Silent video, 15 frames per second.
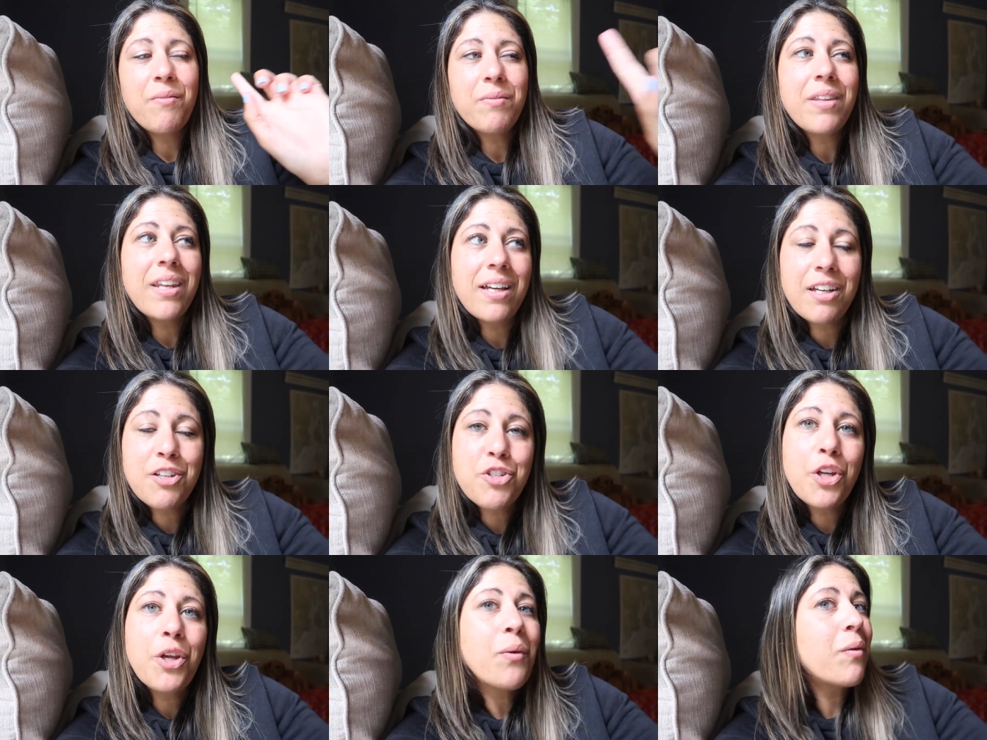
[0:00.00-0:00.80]
that I gotta
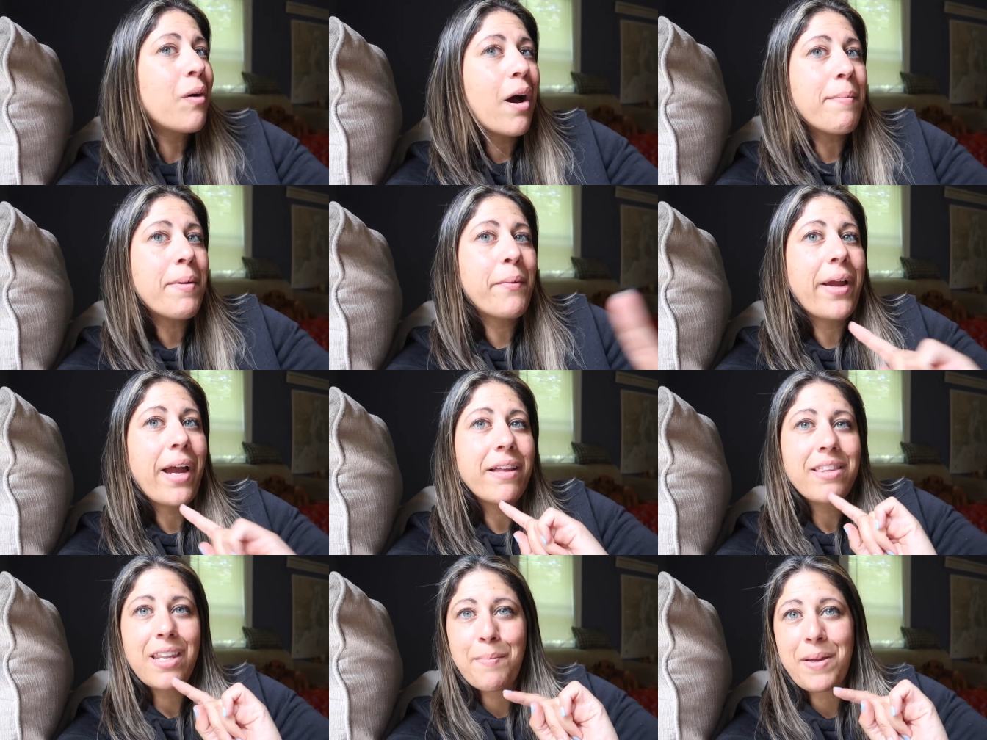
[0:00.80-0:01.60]
show you on my way
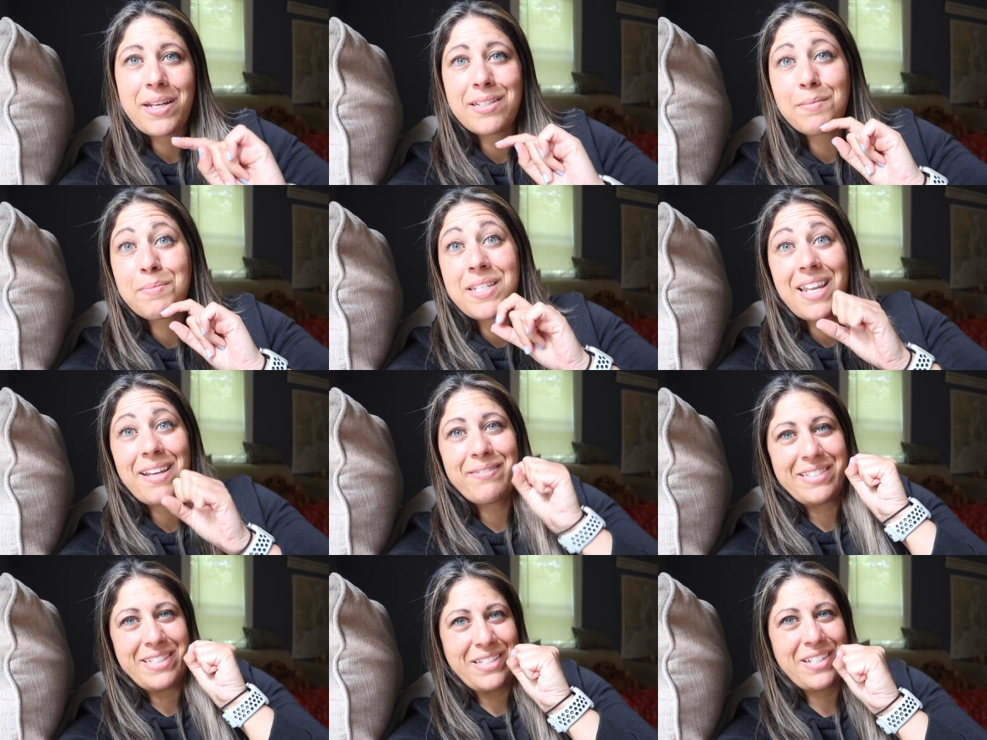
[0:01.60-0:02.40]
out that I picked up today,
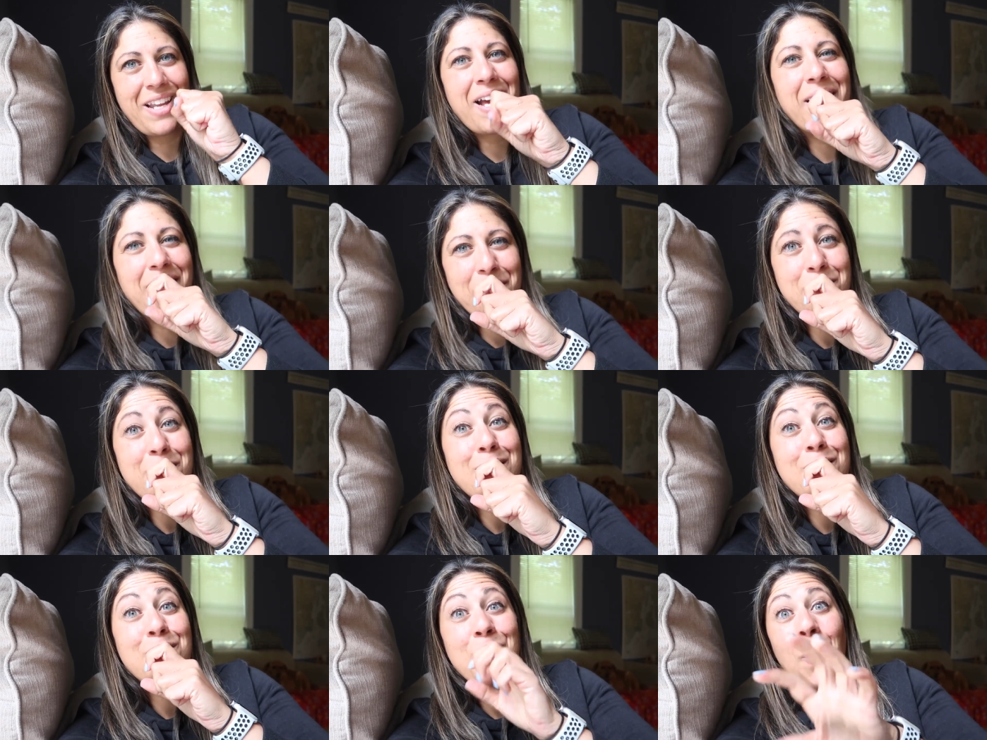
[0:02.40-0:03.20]
which I am
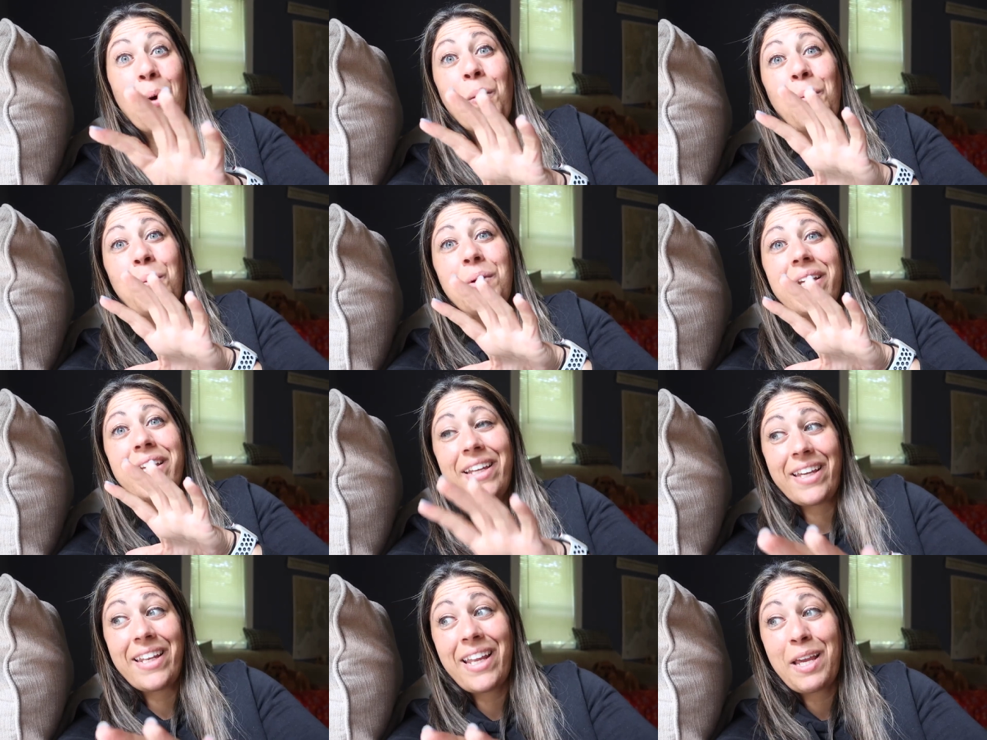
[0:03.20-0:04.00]
so
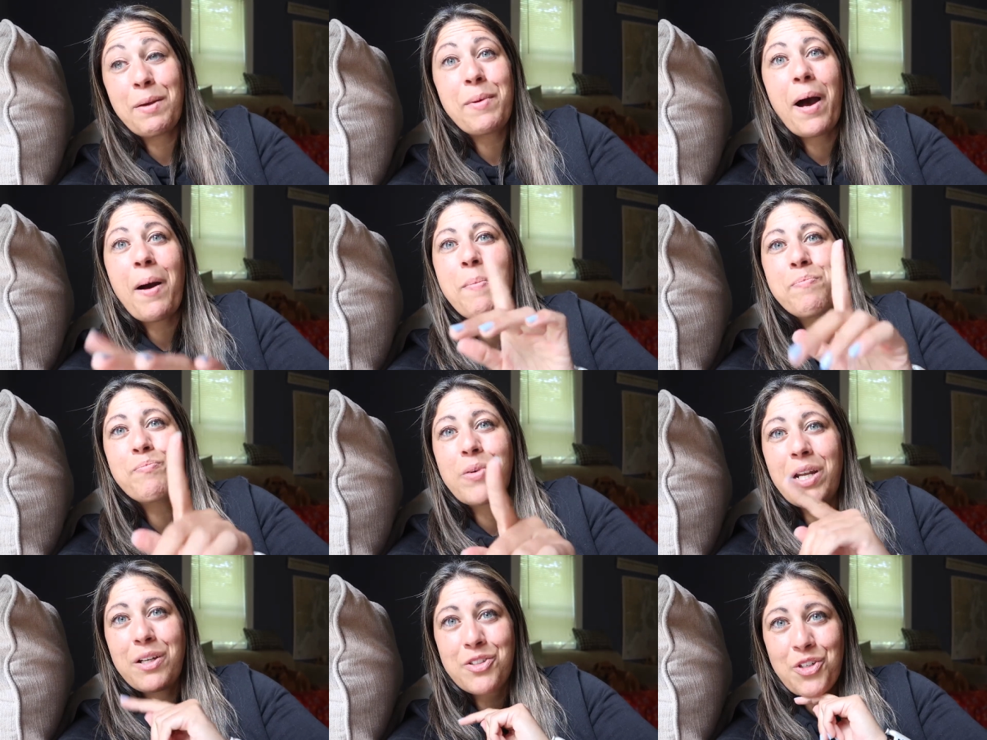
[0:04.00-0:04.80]
giddy about,
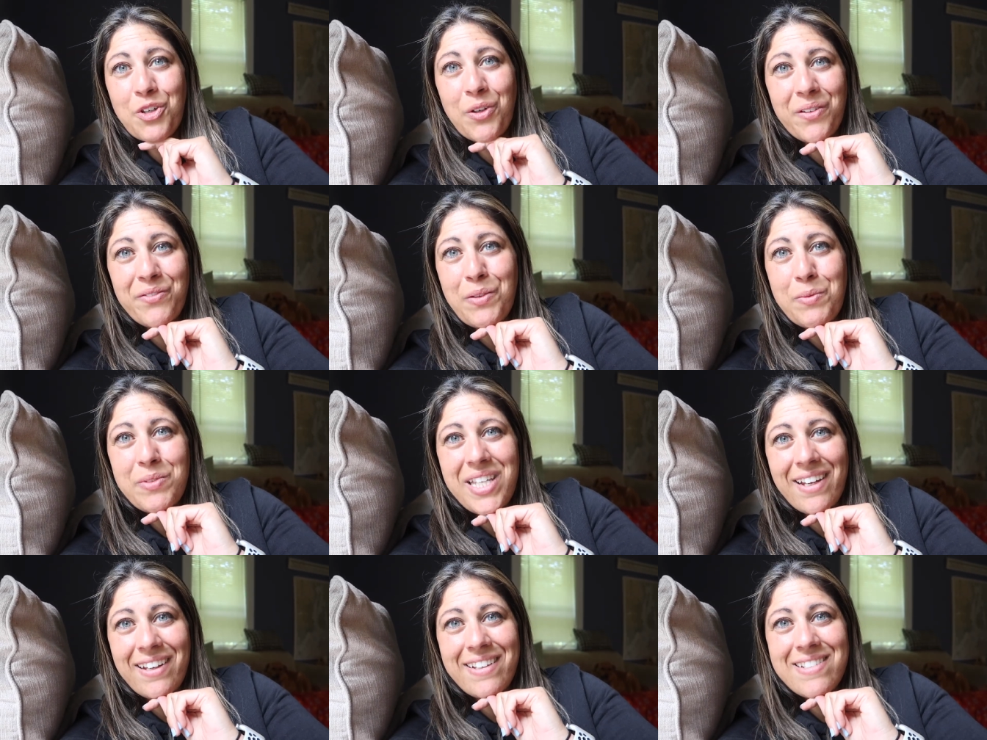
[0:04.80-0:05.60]
but I'll show you in a few
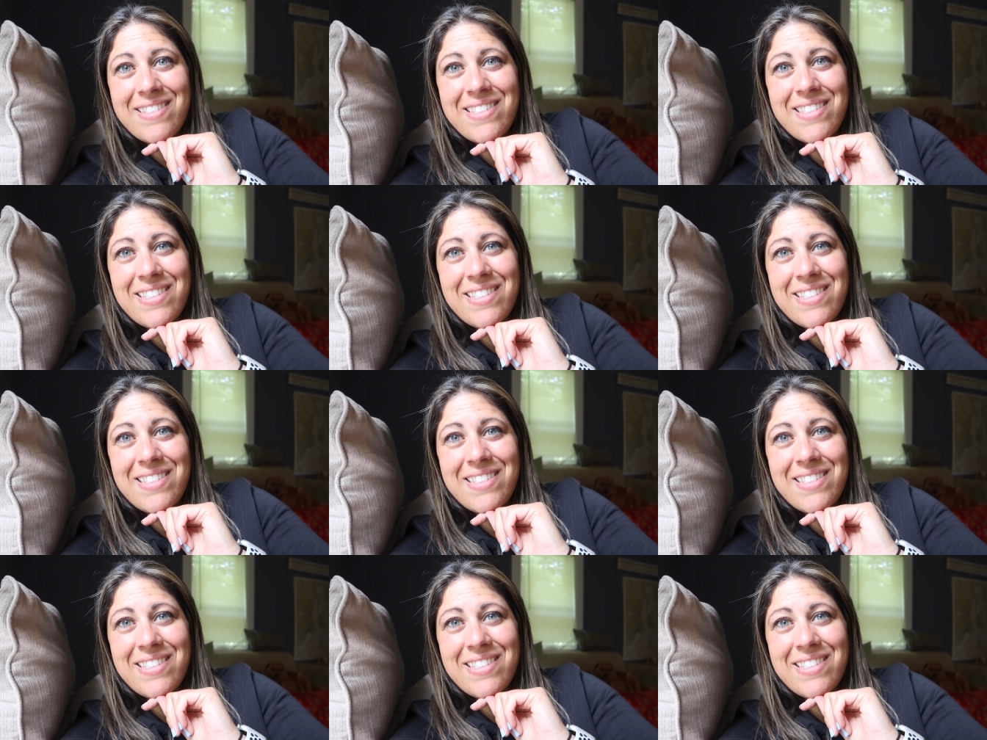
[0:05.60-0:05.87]
seconds.